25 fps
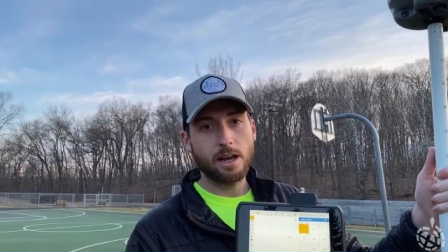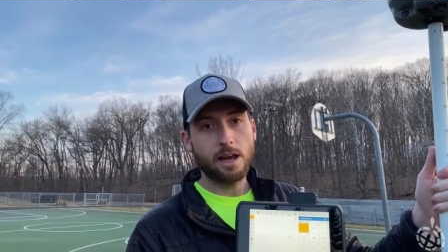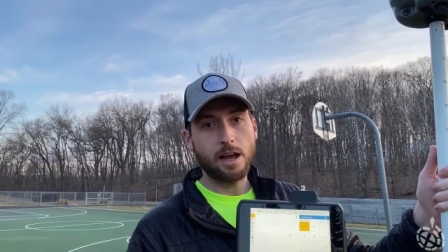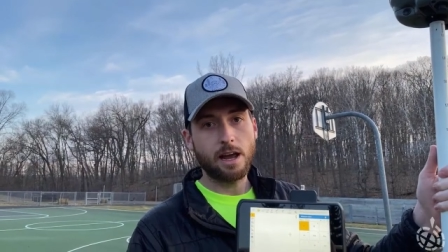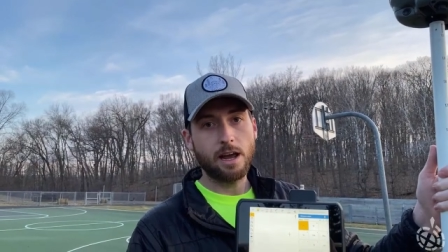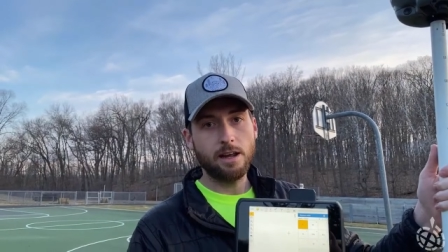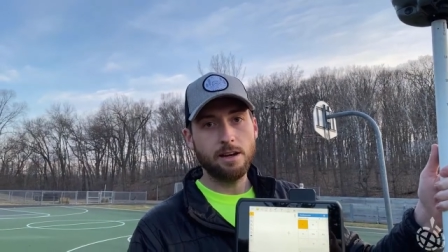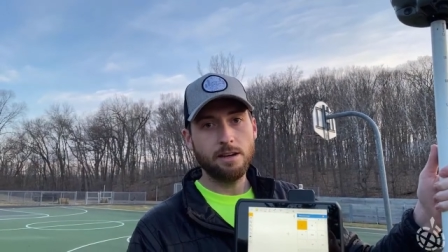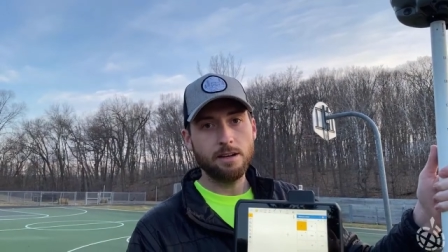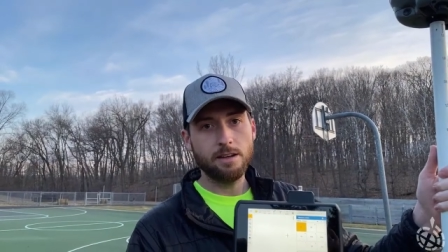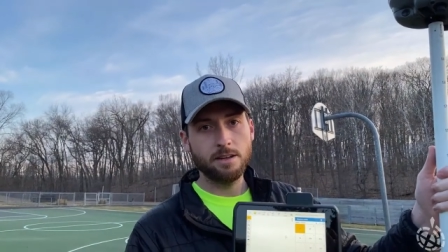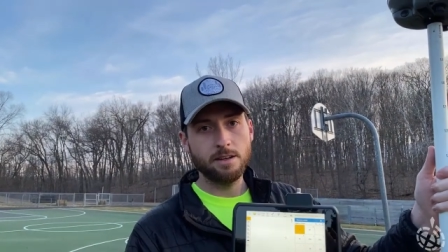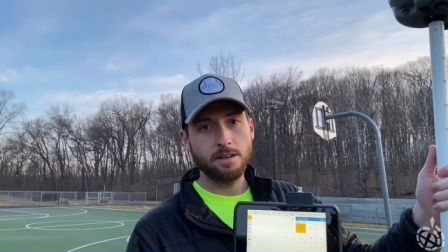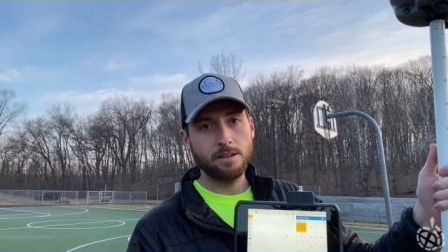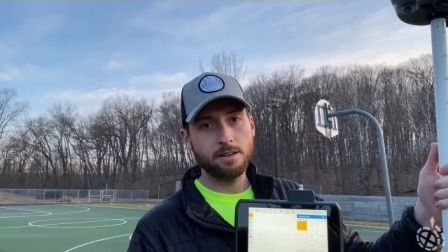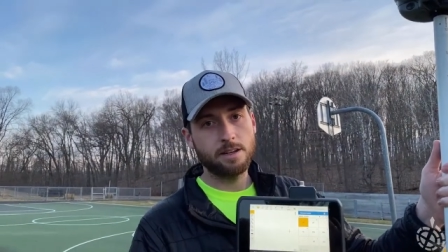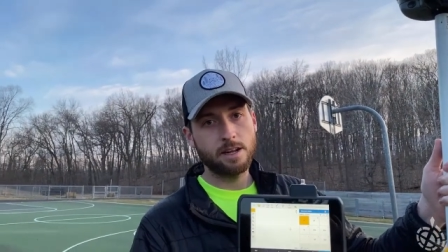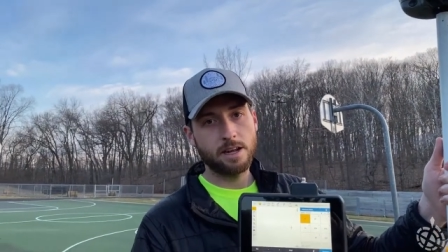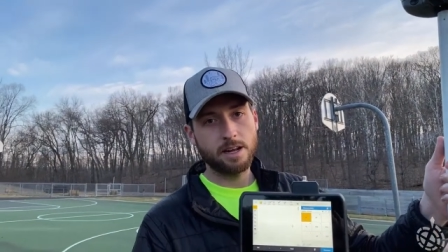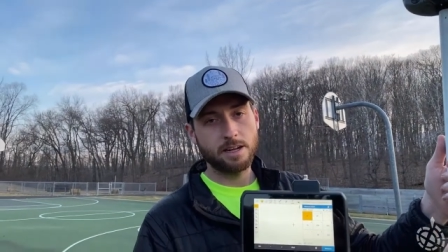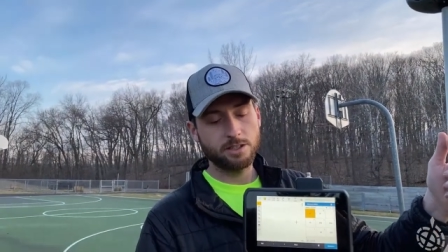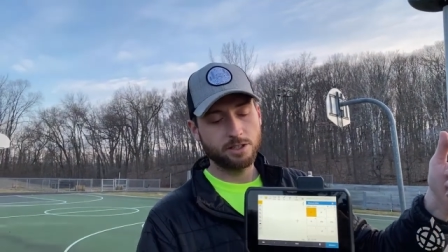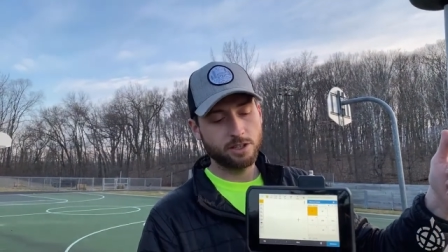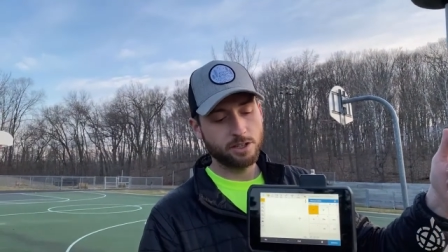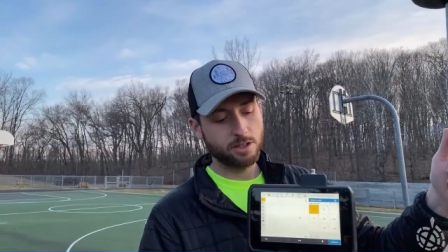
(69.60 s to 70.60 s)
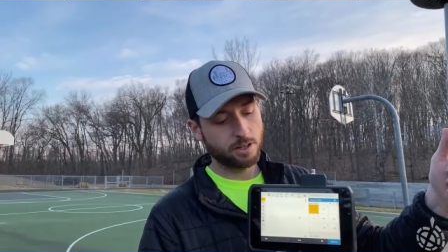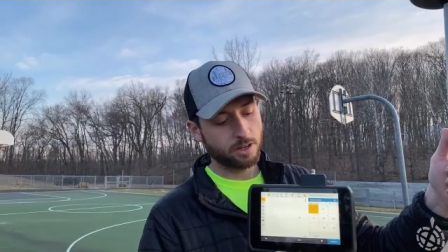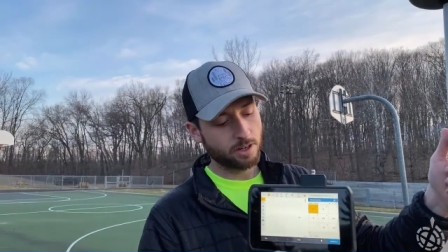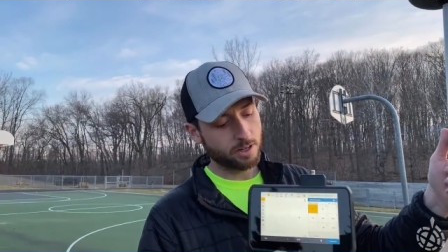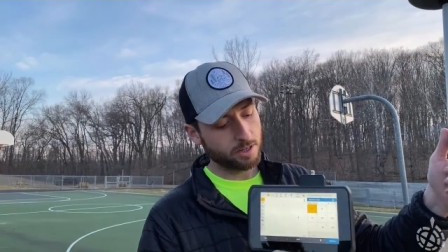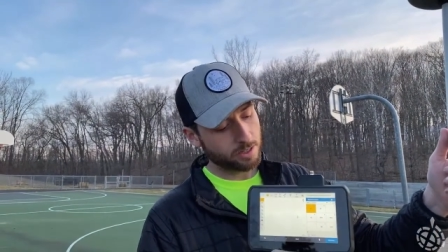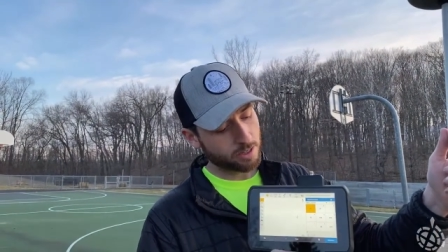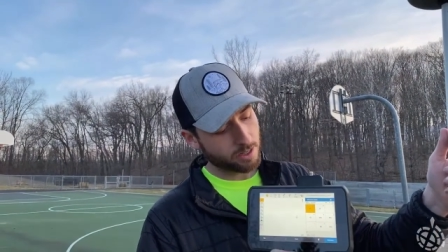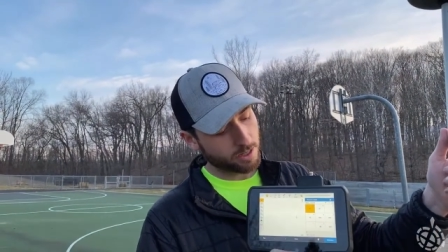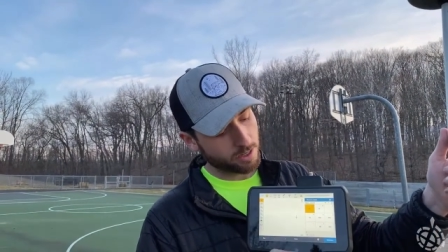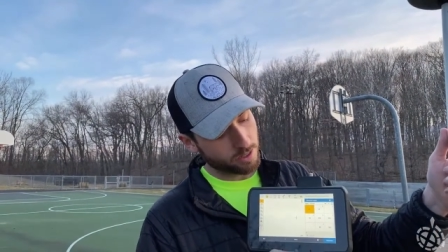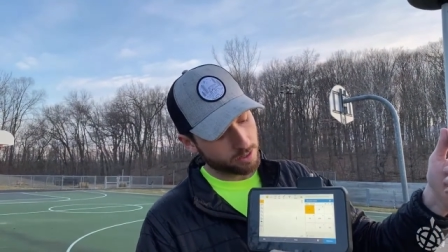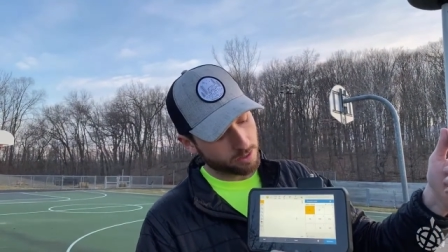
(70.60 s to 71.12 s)
end tangent
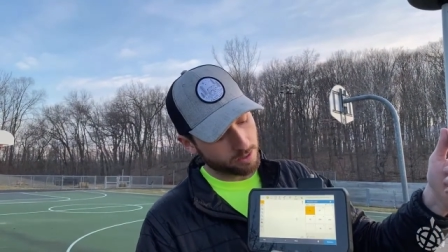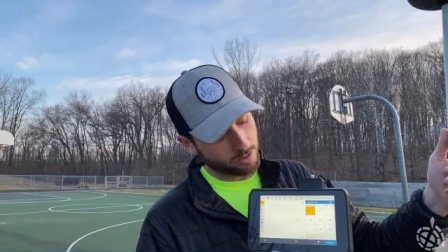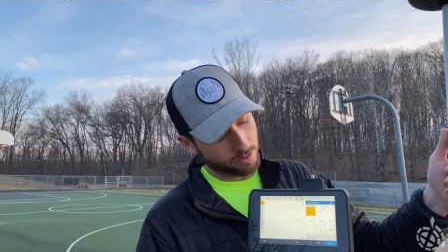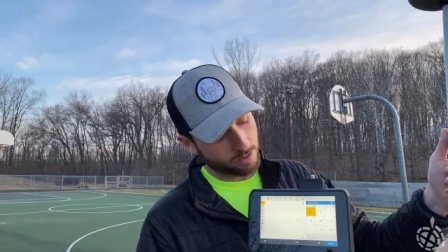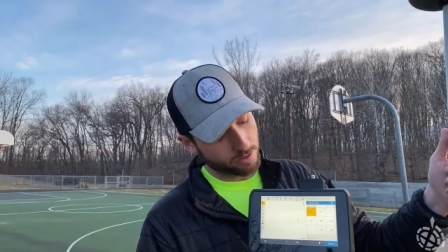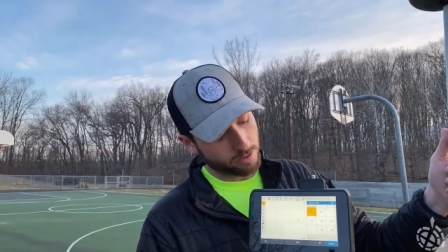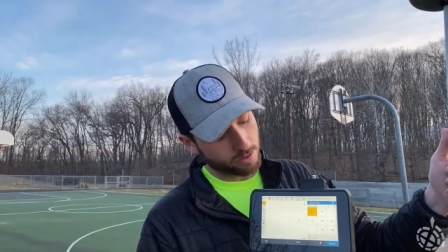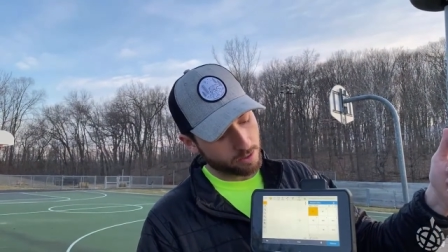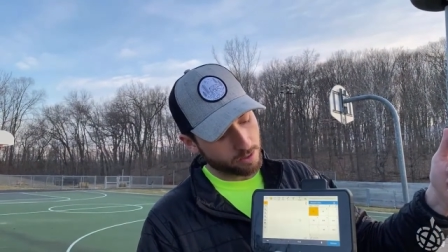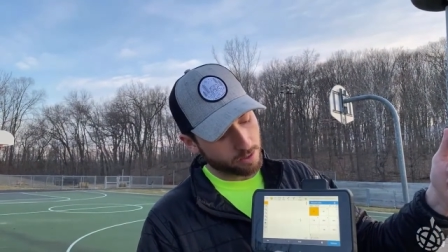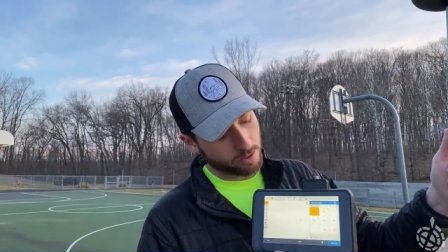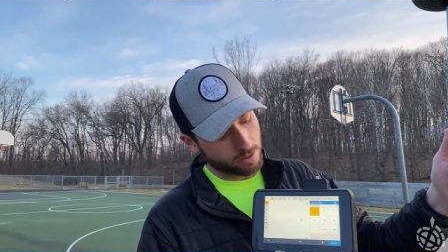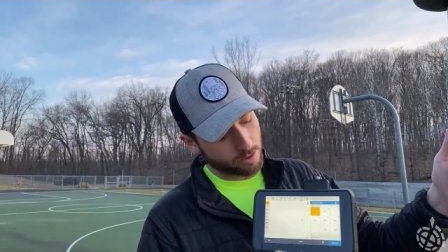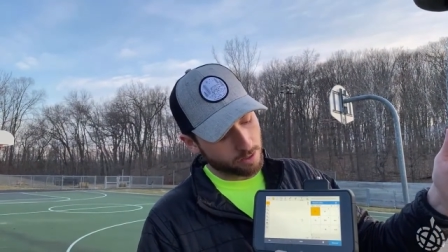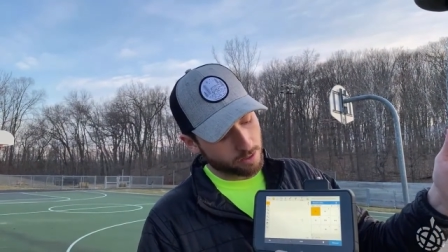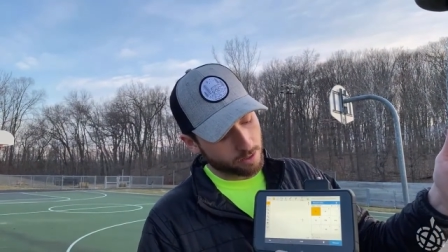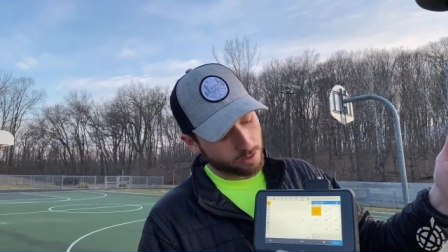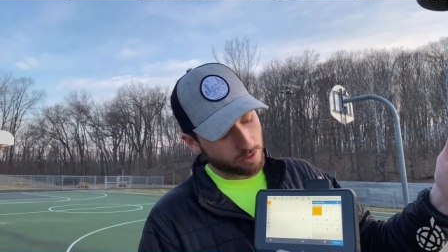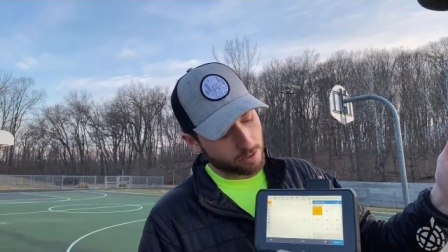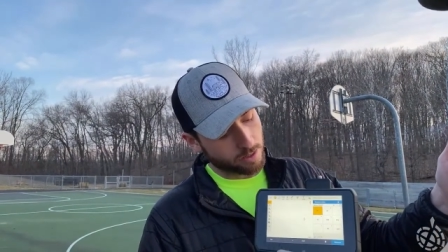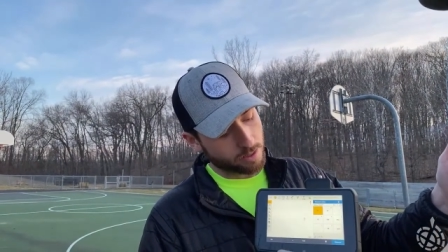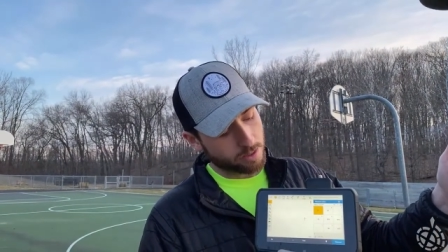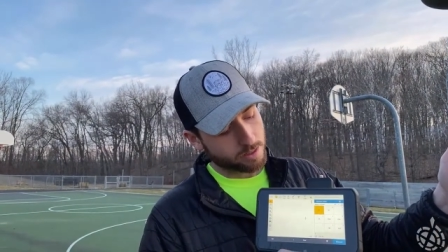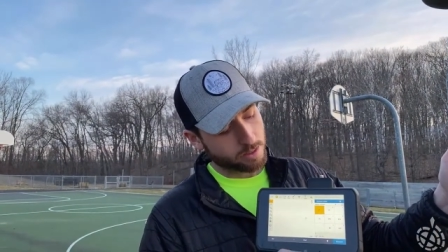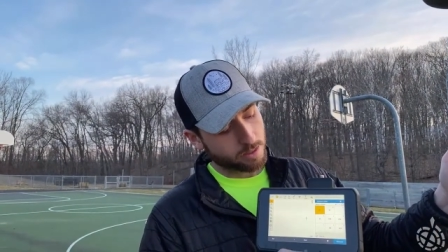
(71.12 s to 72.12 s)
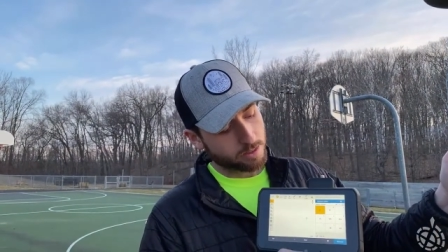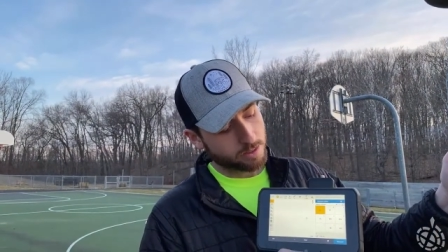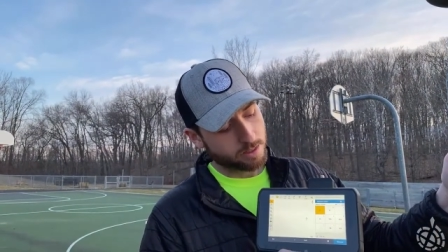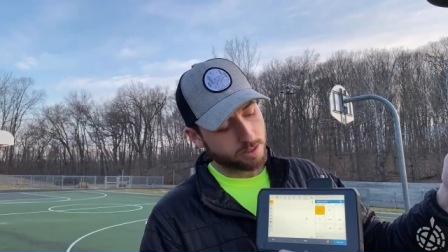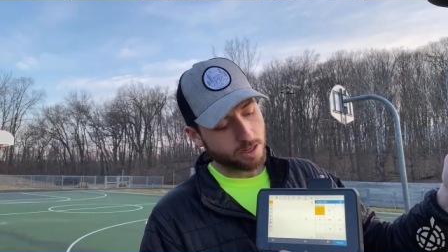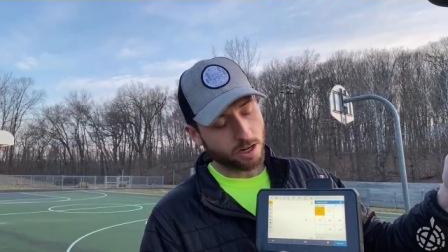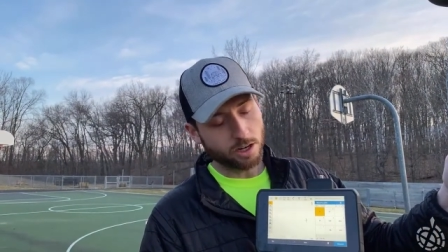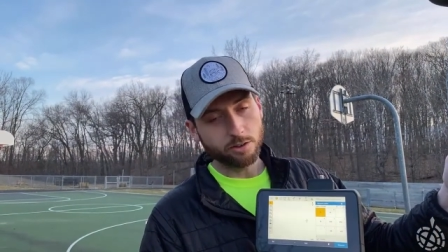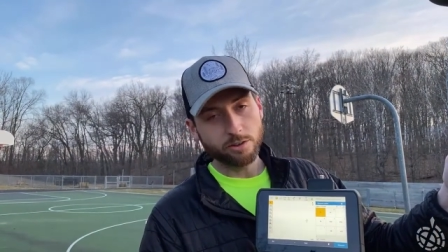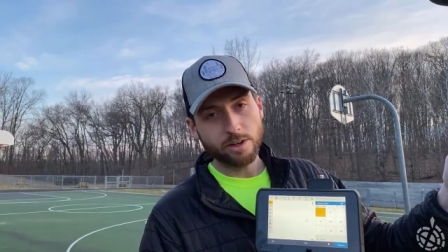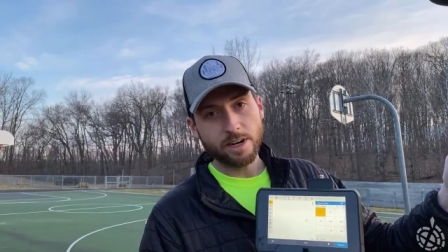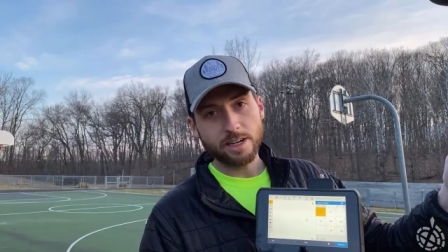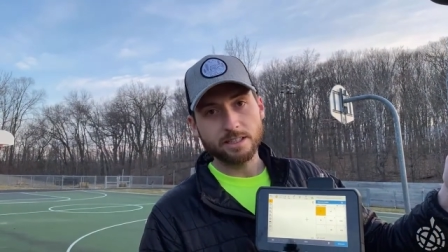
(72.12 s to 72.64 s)
arc,
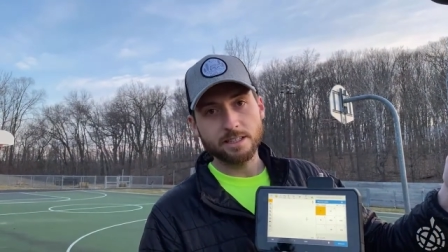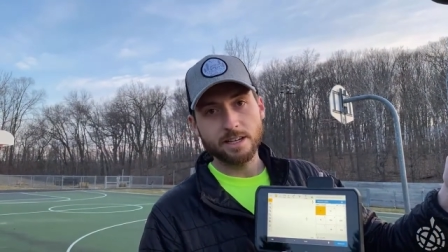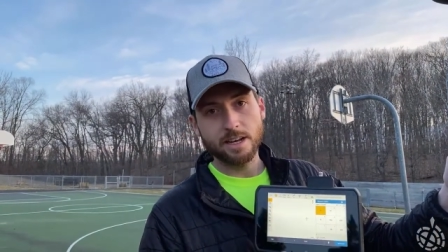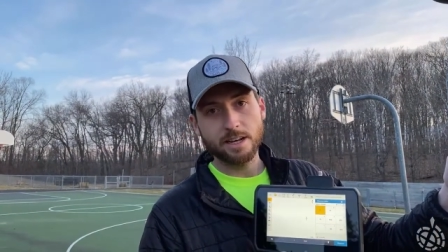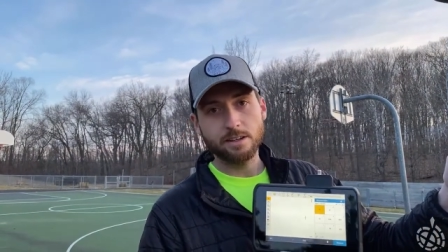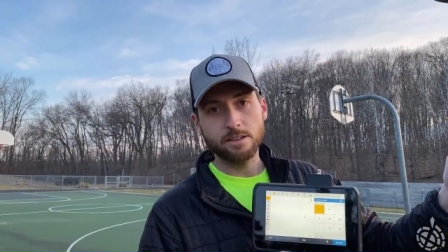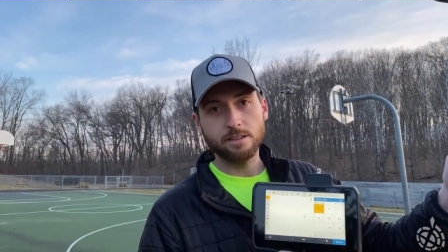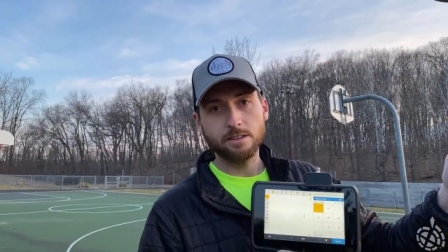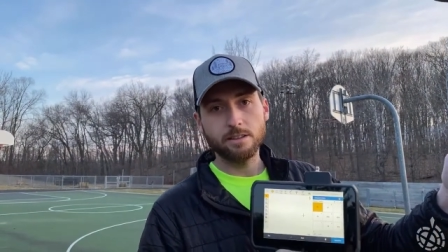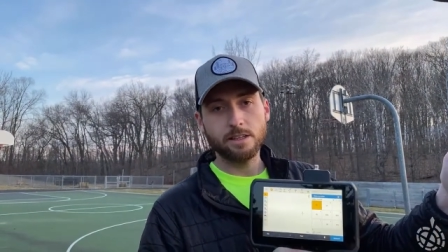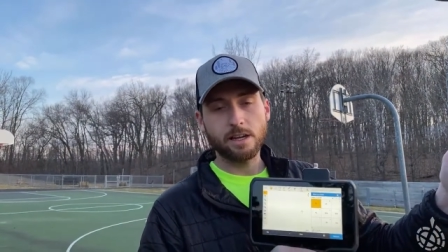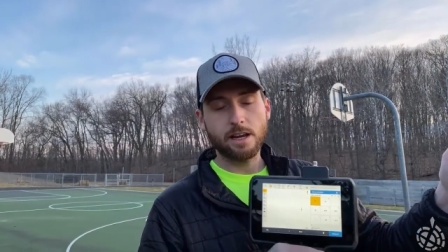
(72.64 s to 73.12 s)
start rectangle,